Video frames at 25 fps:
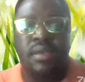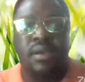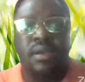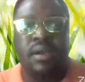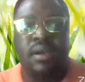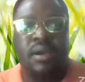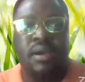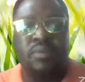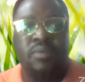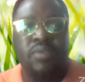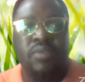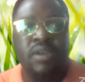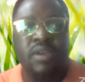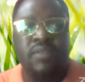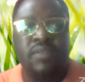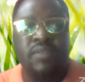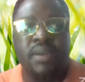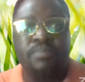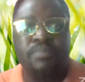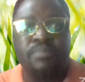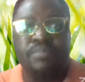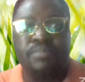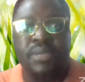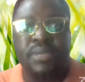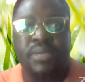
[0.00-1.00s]

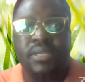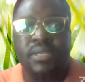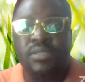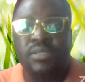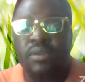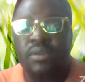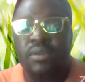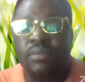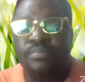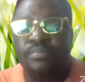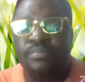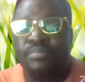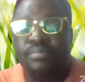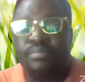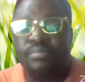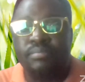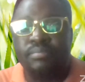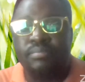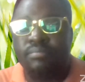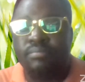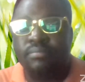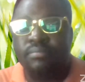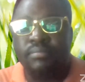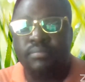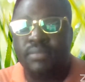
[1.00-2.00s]
whoever picks up
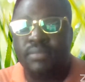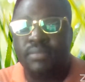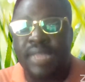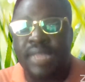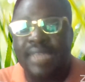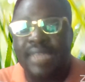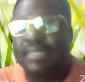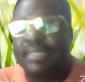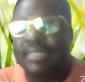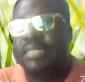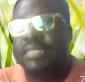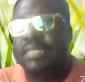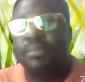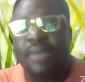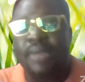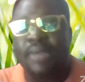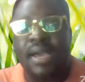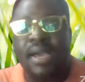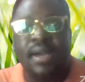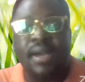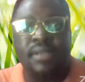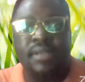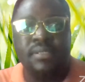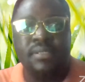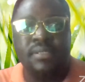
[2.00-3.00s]
that SIM
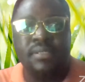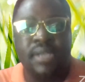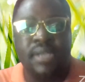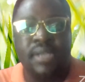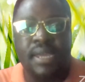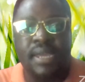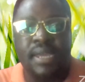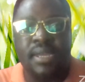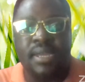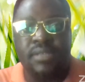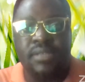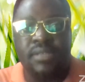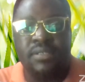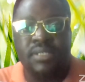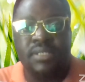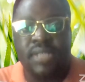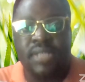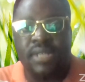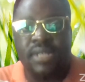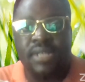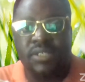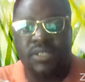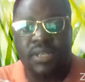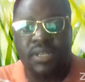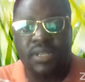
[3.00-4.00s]
card can actually
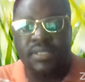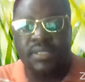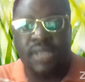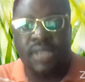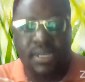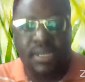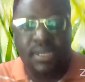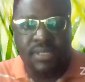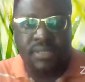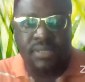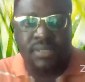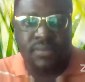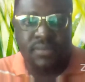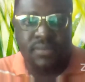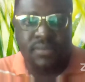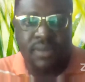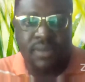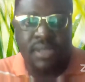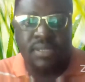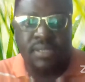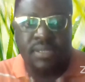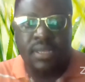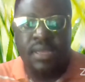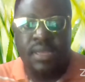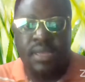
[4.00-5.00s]
start transacting, right?